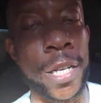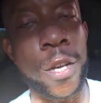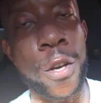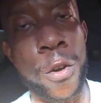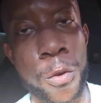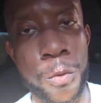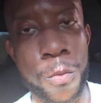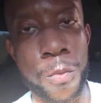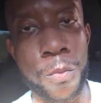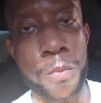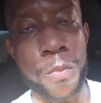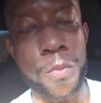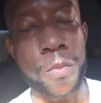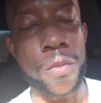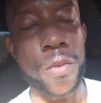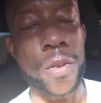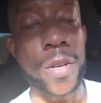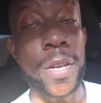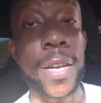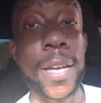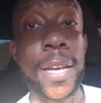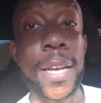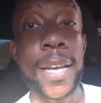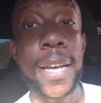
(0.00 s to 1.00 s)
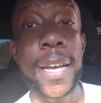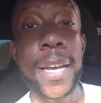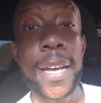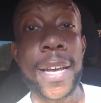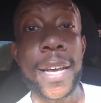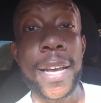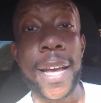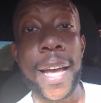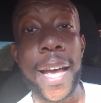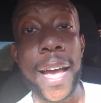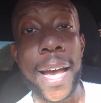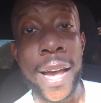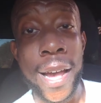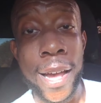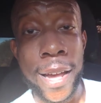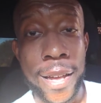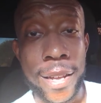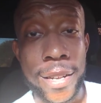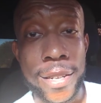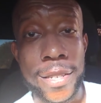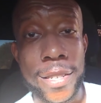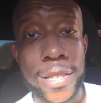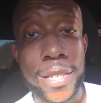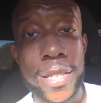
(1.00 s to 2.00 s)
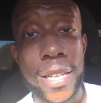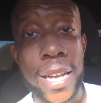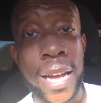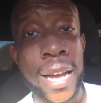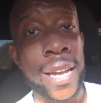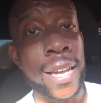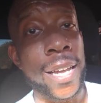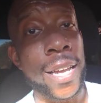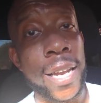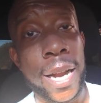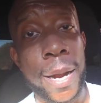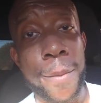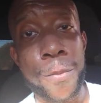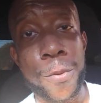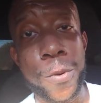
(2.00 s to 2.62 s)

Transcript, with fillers: And again, I appreciate y'all being here,